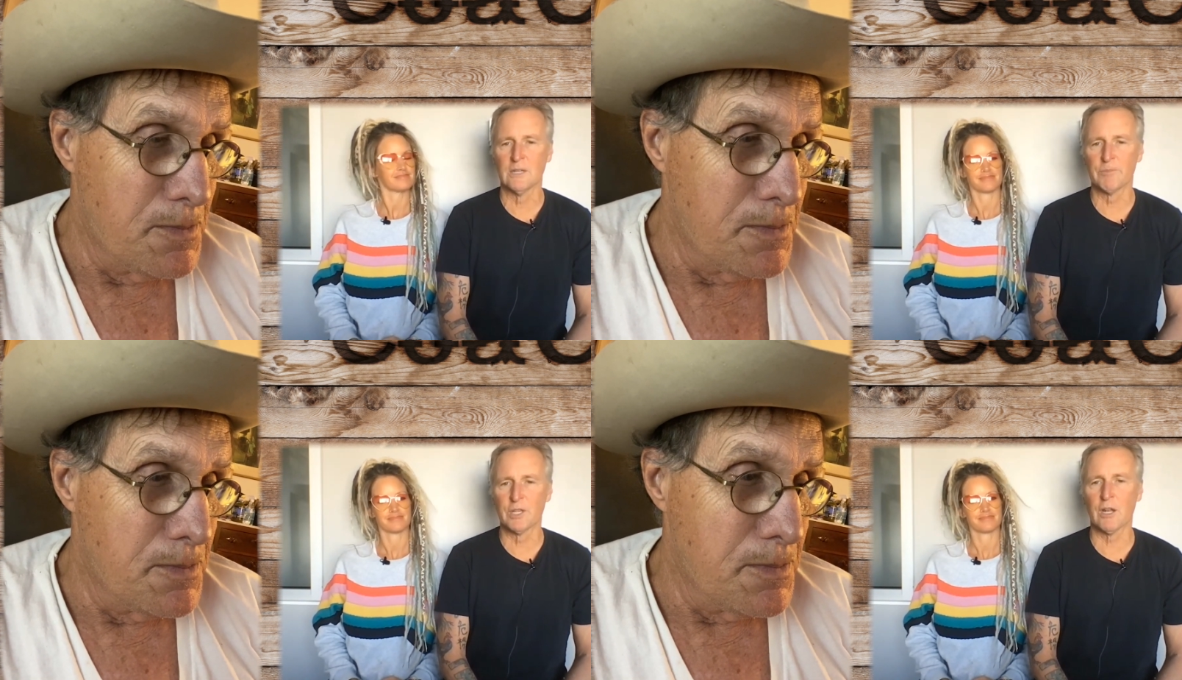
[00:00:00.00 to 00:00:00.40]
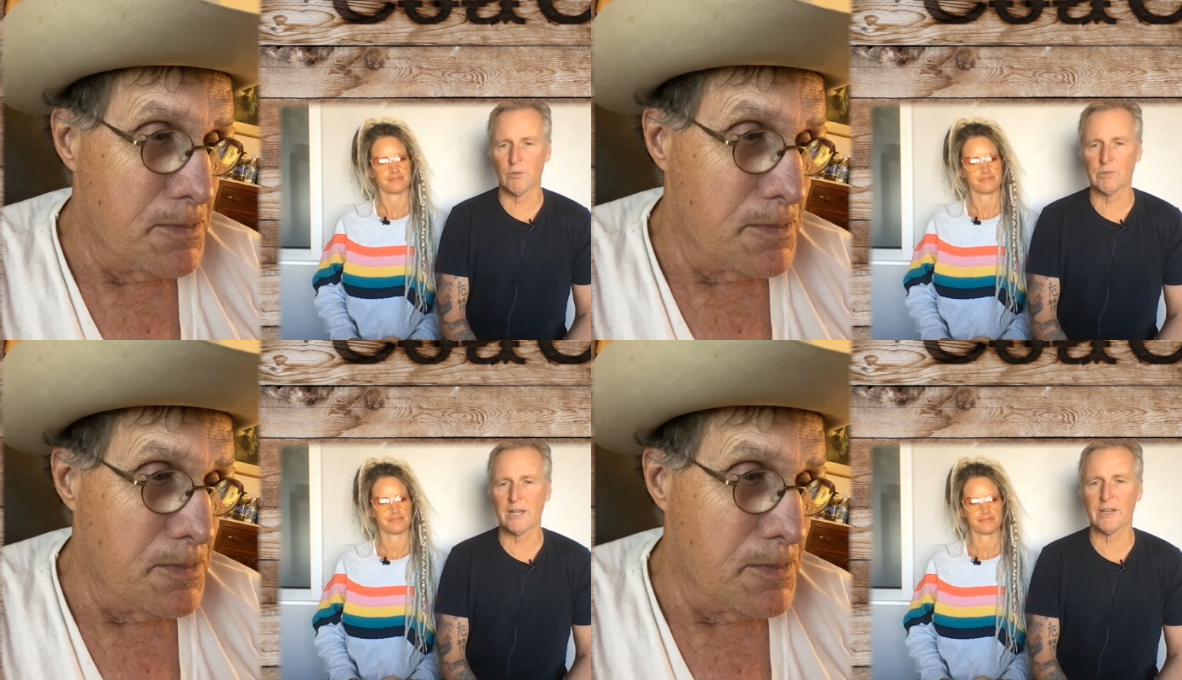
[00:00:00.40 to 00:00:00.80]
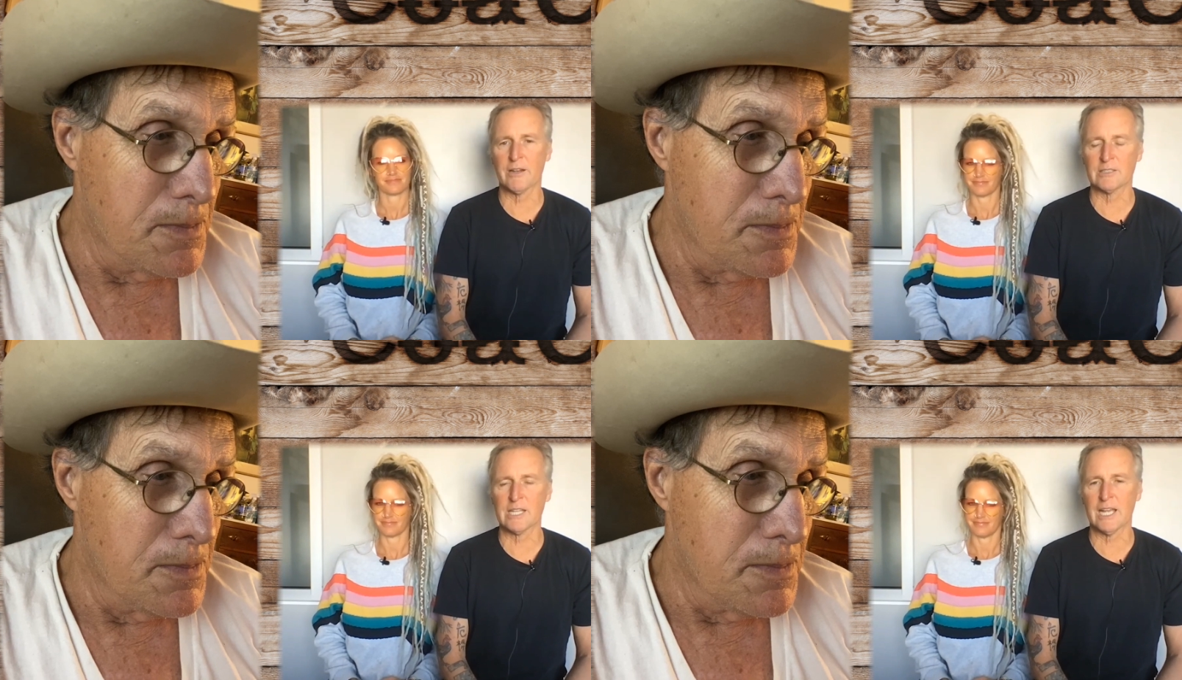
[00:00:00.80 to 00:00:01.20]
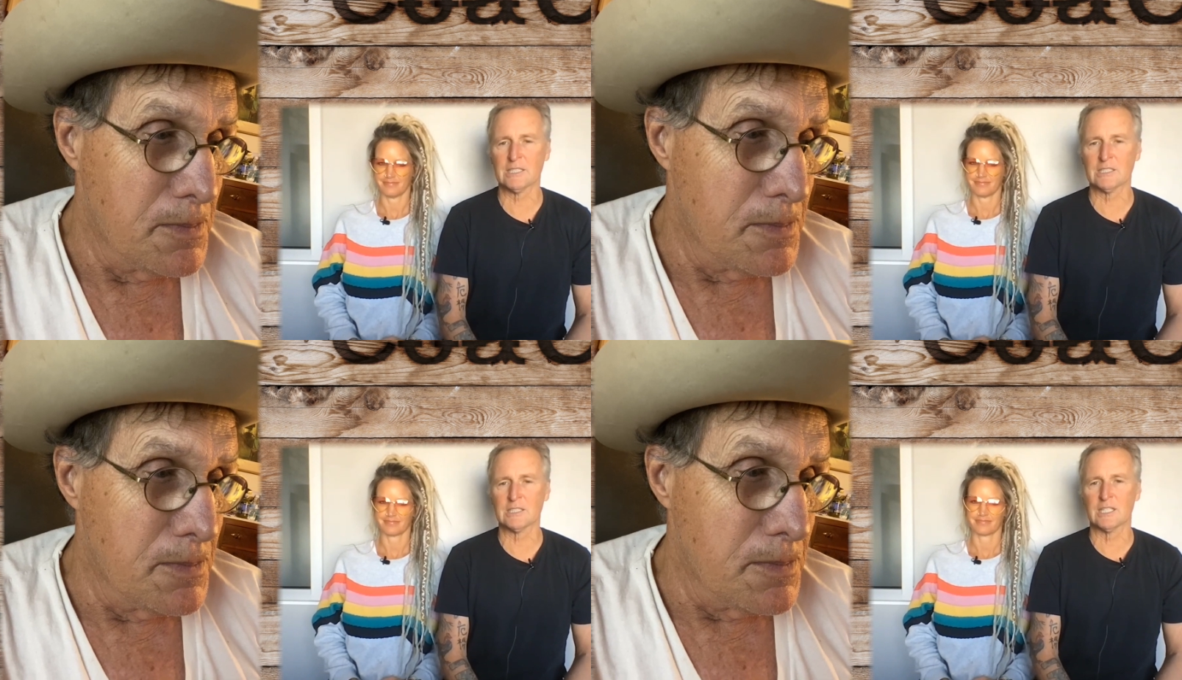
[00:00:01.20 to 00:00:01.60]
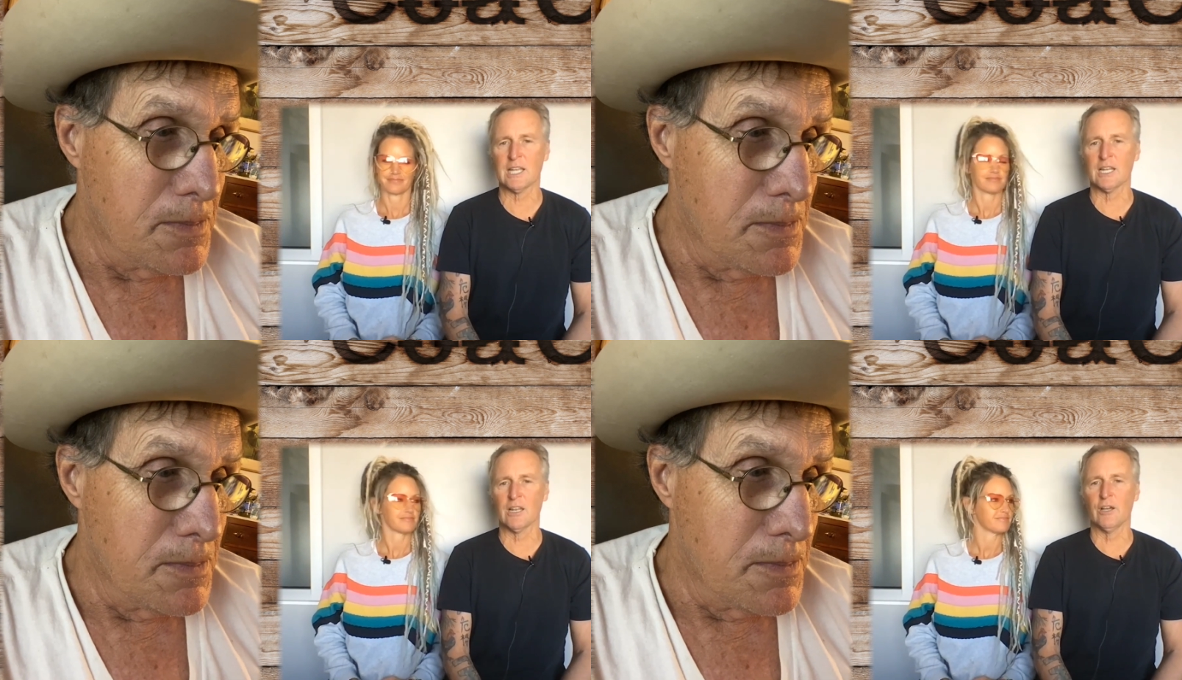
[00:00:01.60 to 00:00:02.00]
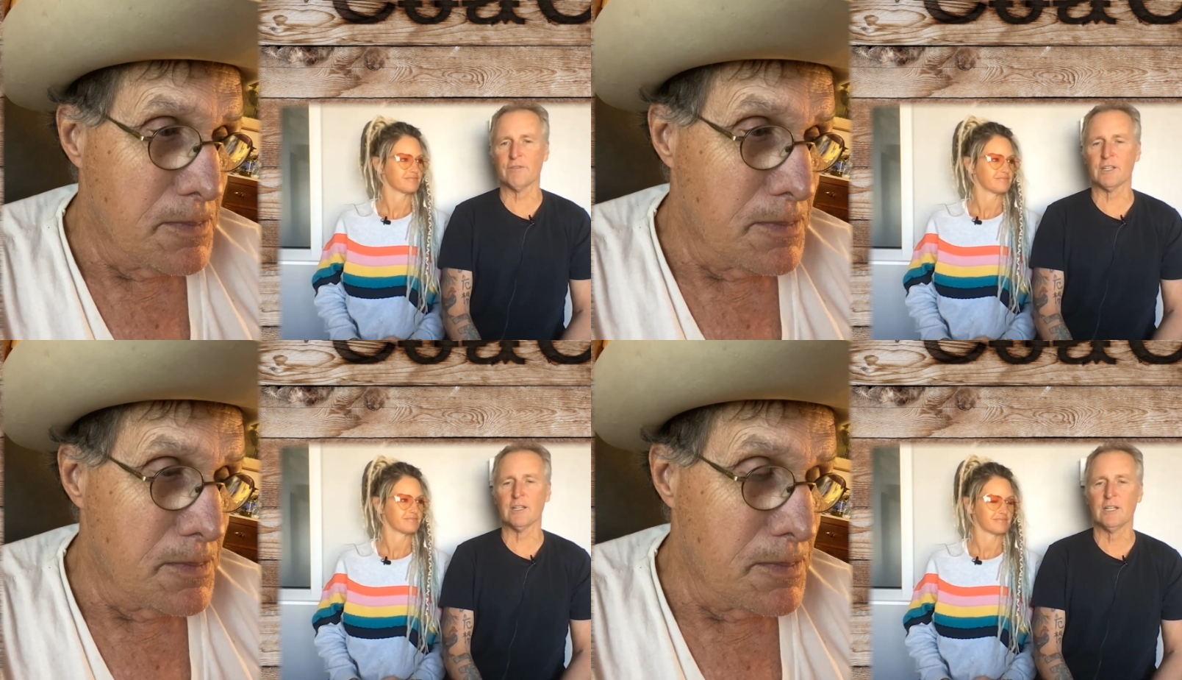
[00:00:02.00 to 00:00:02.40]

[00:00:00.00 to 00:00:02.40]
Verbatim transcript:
Speaker 1: you know down there in Texas, and they'd love to